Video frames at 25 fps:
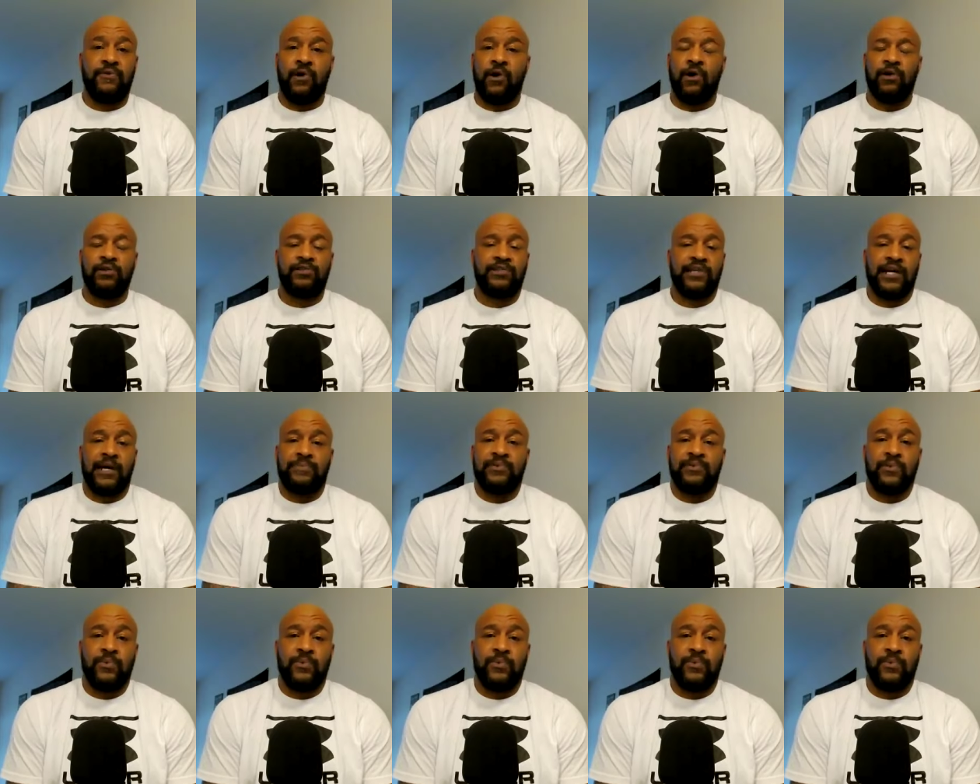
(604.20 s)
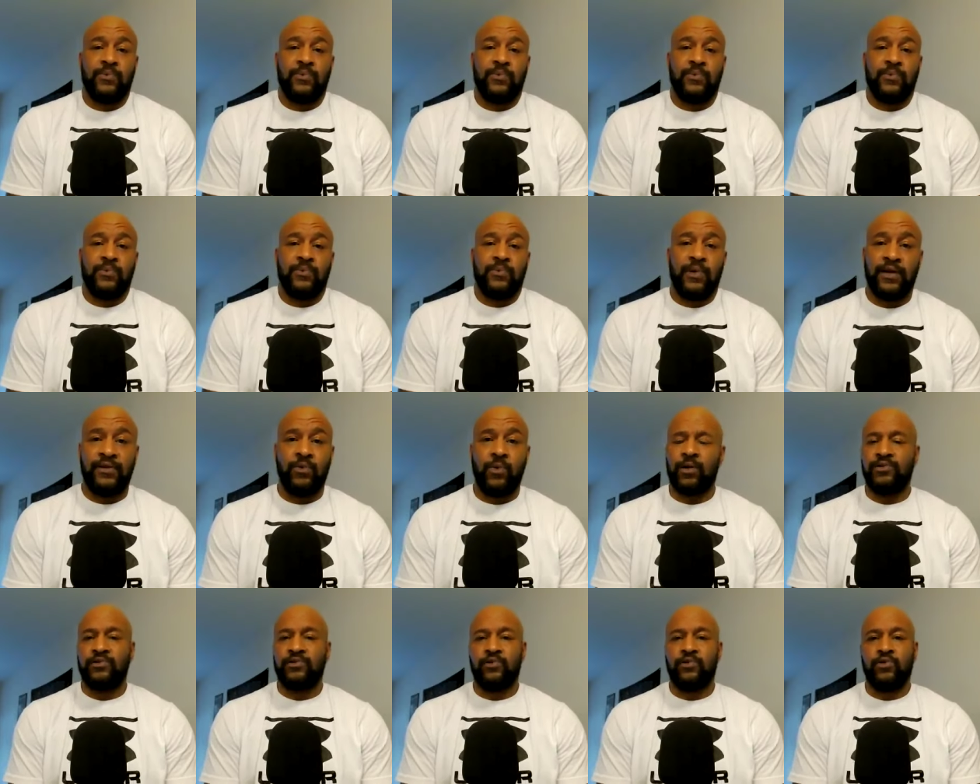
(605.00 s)
All types of weather.
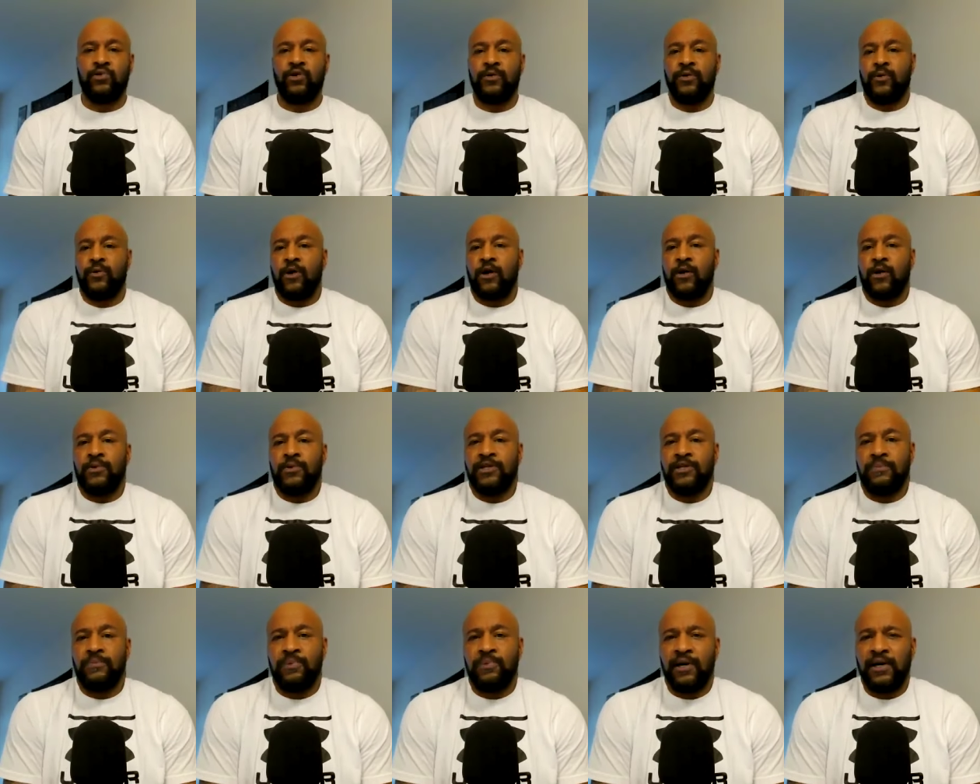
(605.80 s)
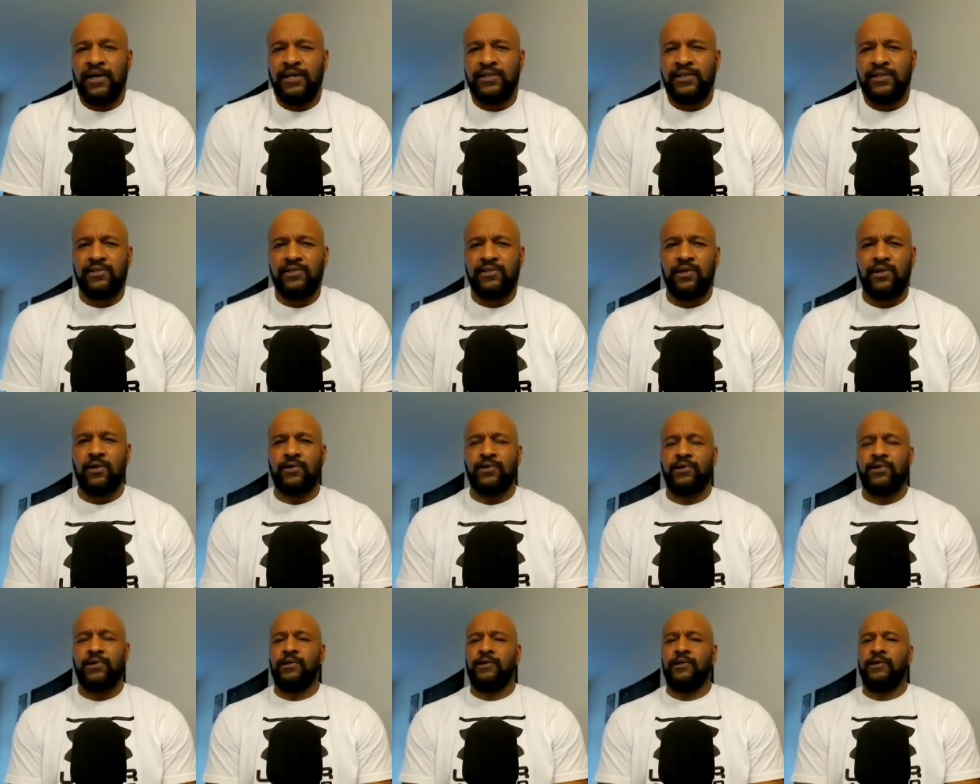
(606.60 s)
You walking to school, you walking with your buddies, it's
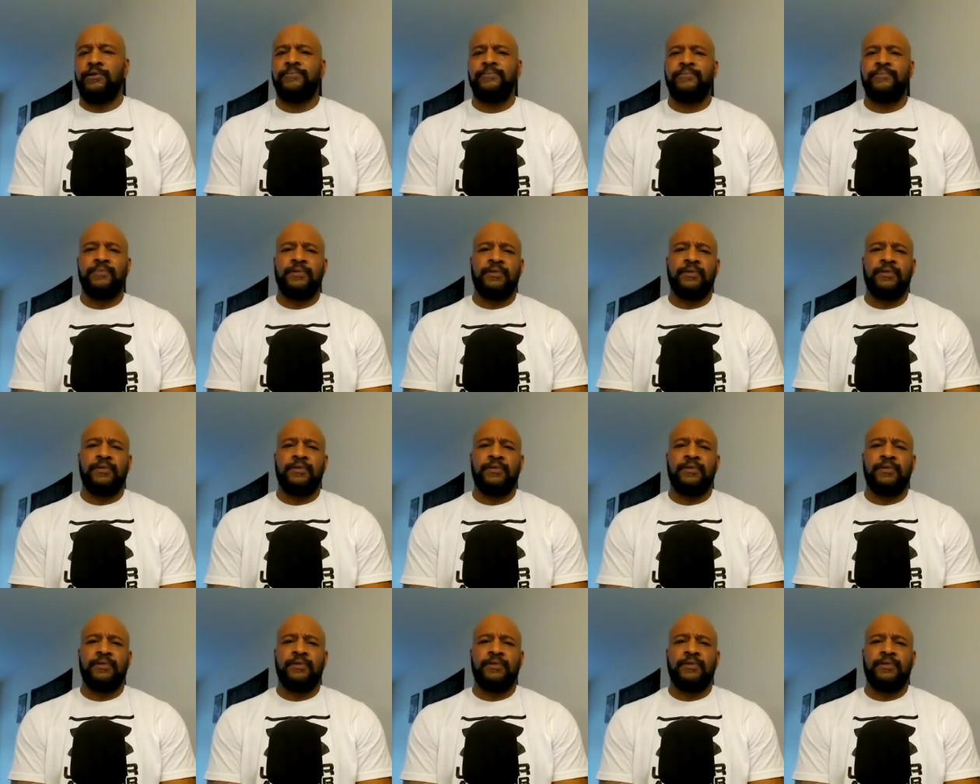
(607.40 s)
all good.